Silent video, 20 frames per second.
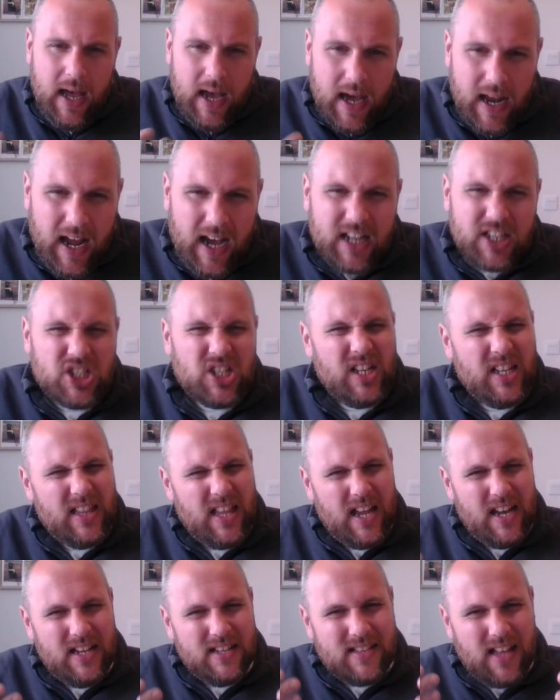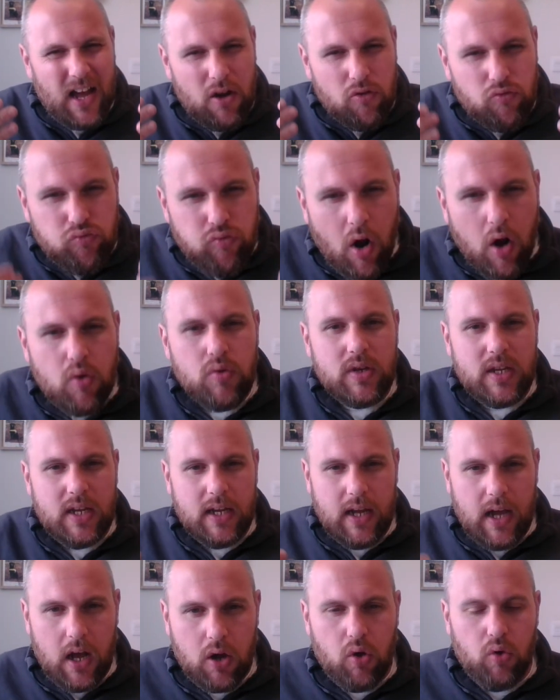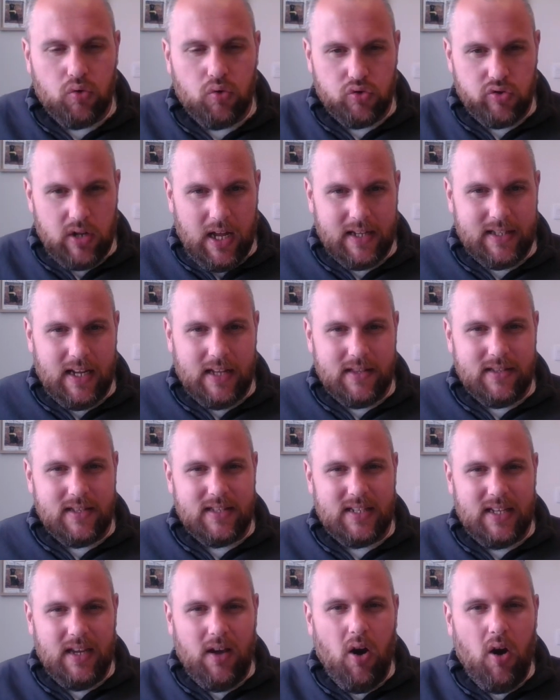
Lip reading: And actually then, is that eroding our cultural identity?